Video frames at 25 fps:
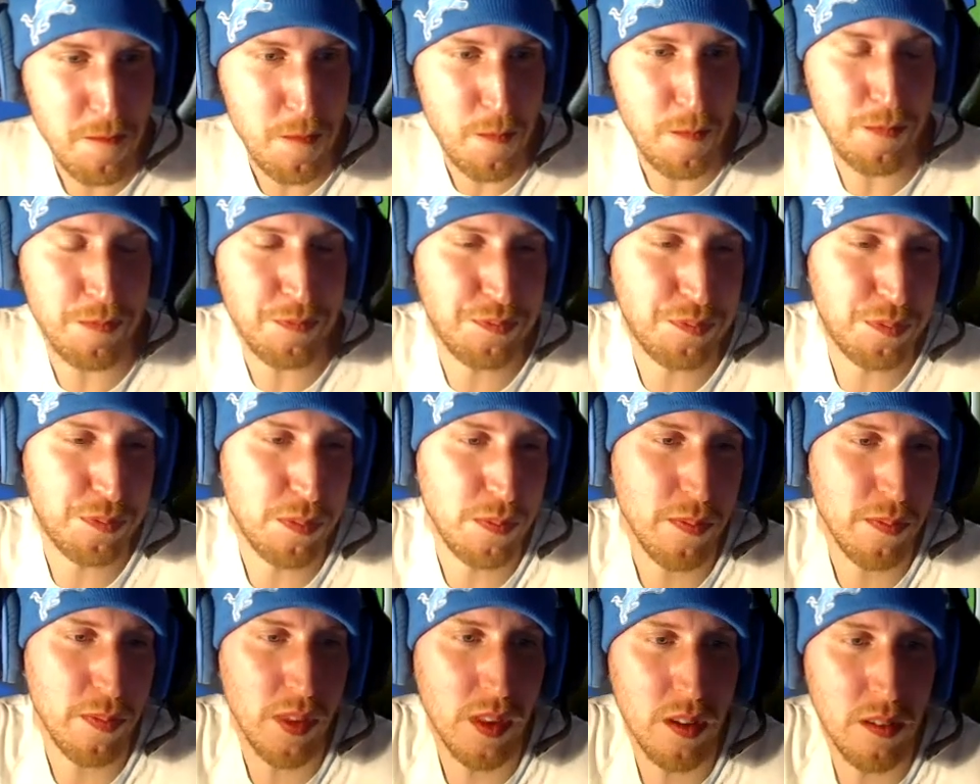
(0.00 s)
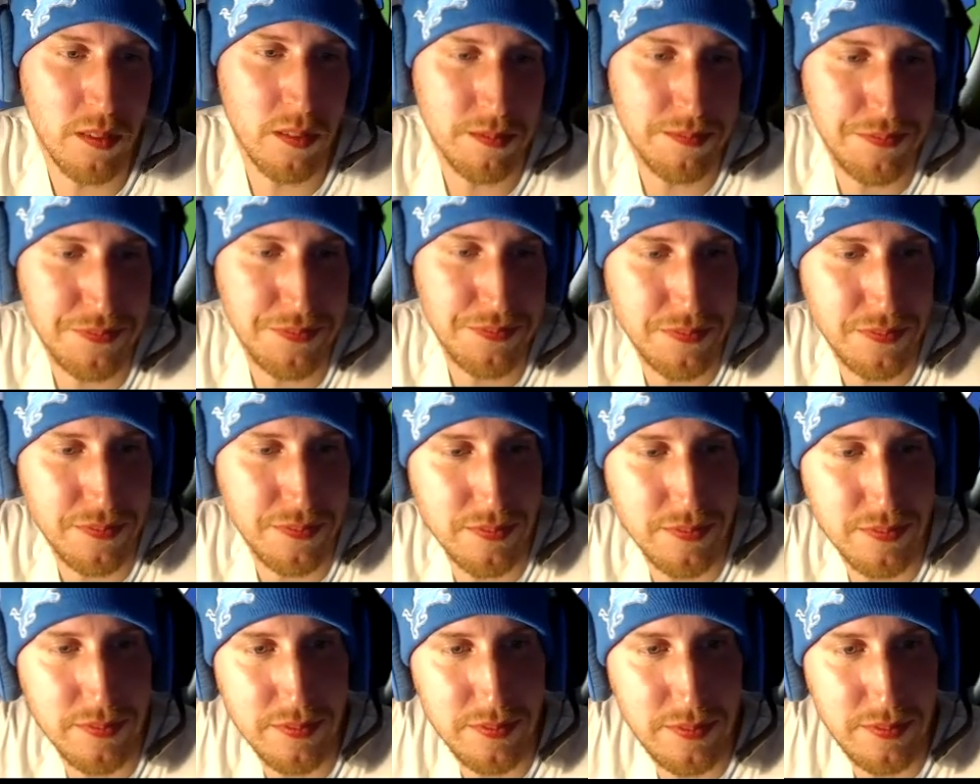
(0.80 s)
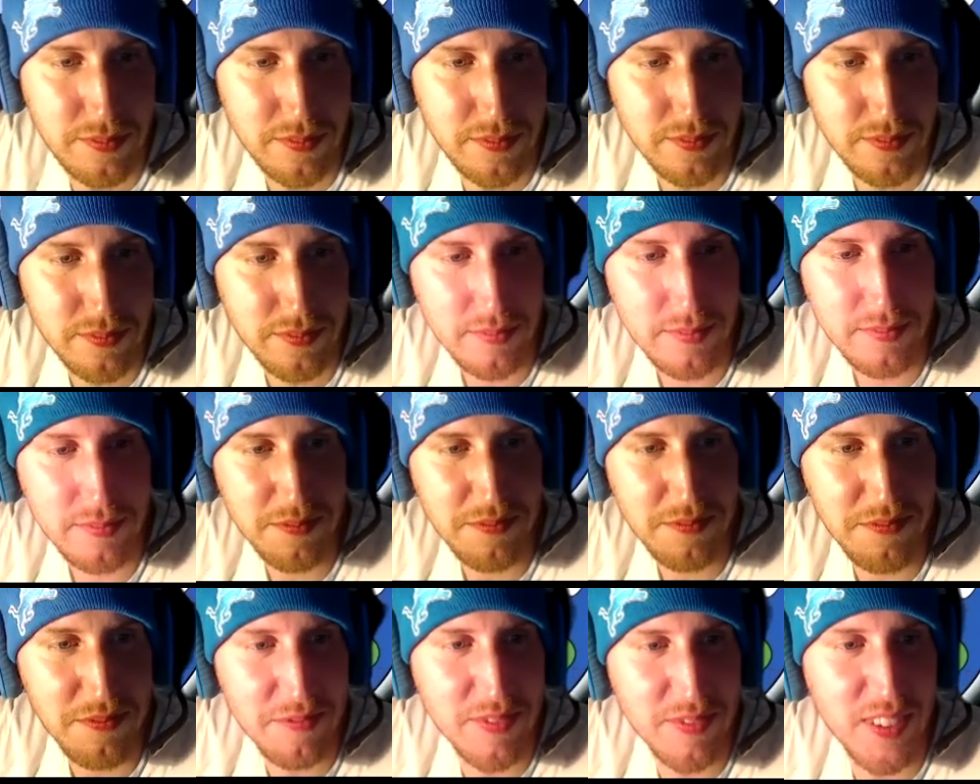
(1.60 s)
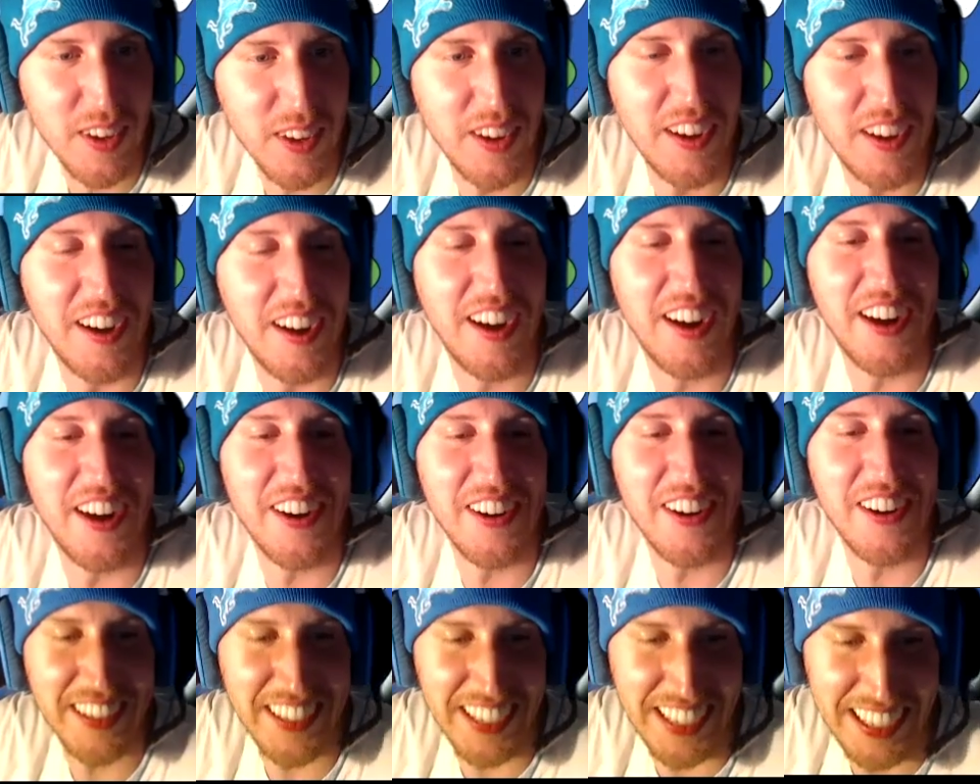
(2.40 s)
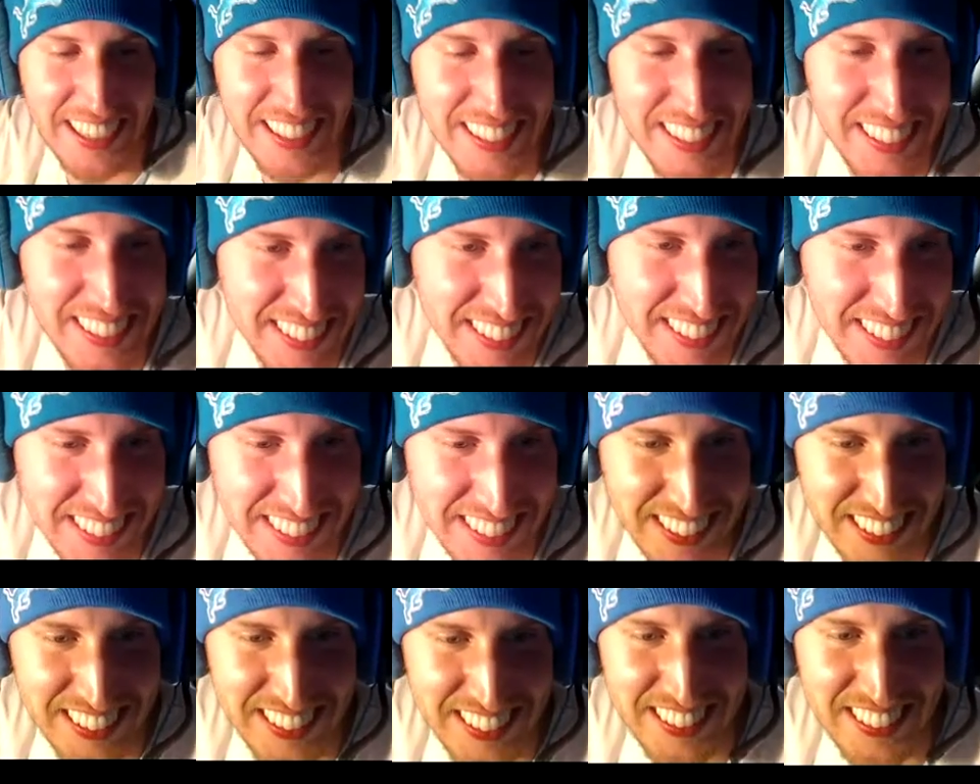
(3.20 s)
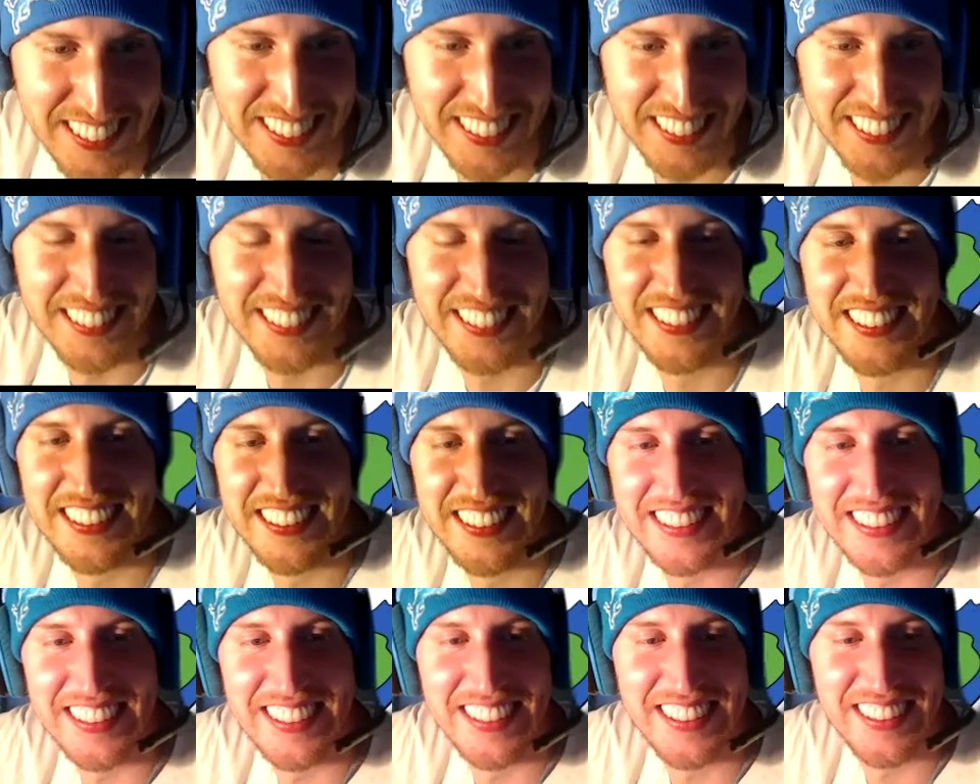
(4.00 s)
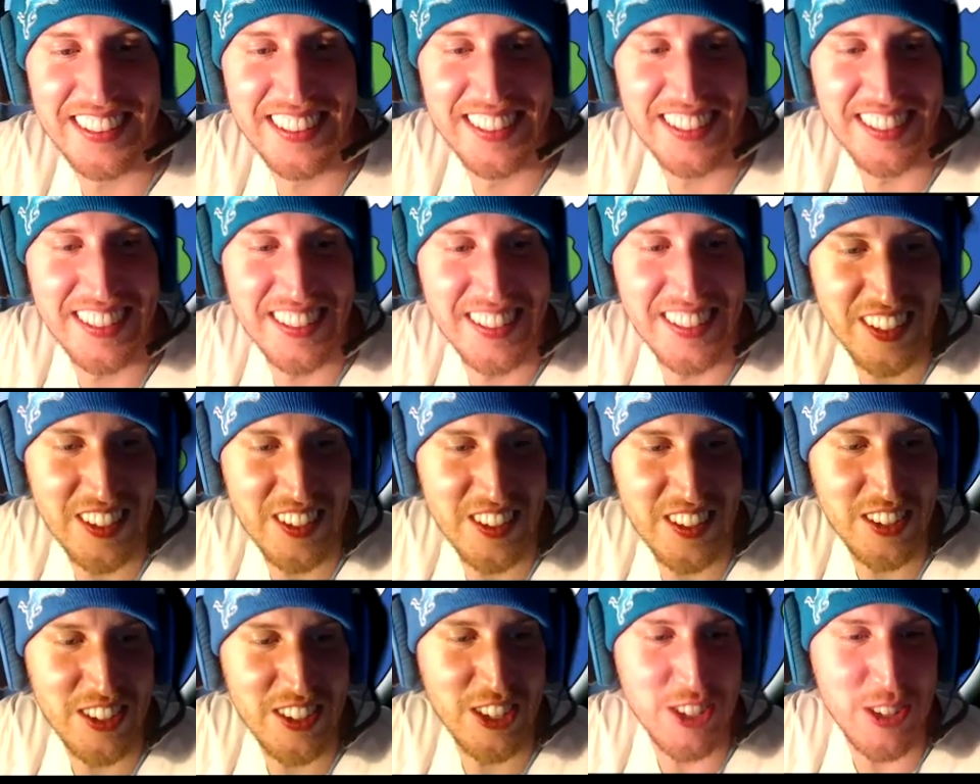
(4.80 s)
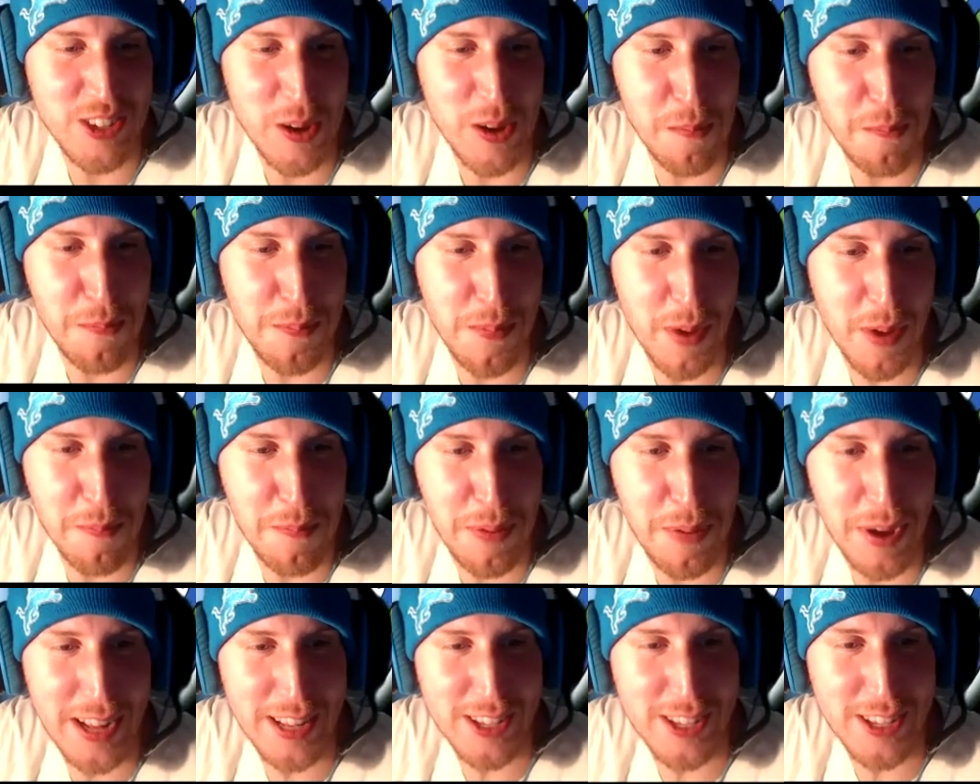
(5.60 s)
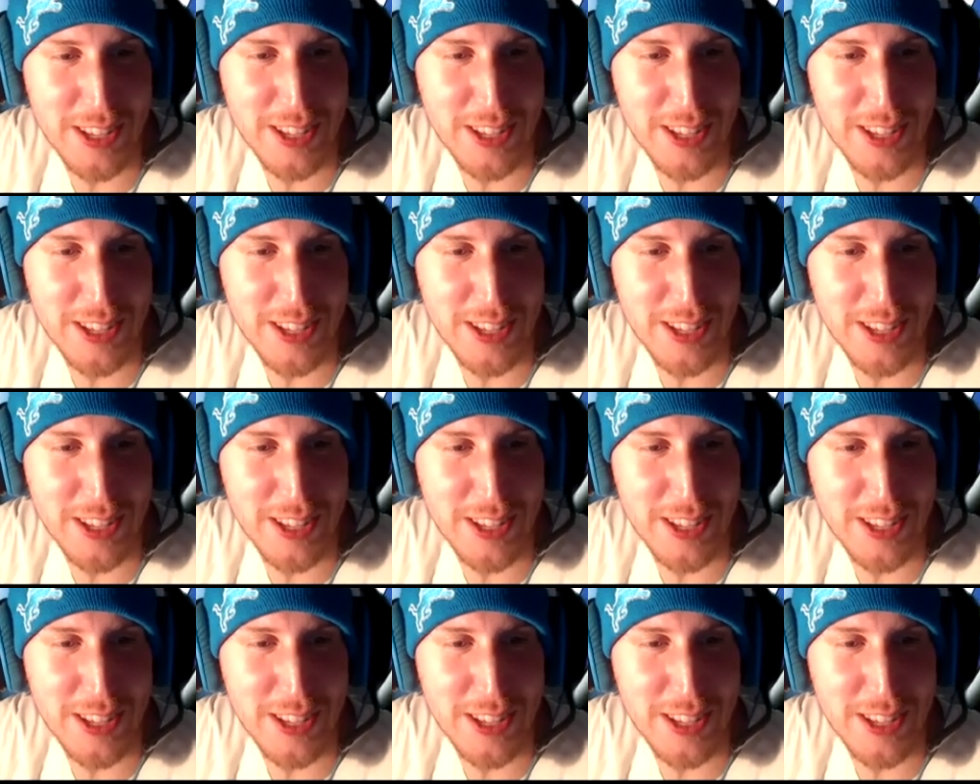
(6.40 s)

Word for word: exercise my points. Just be like, now listen, here's what I really think is going on. But yeah, so this is a pencil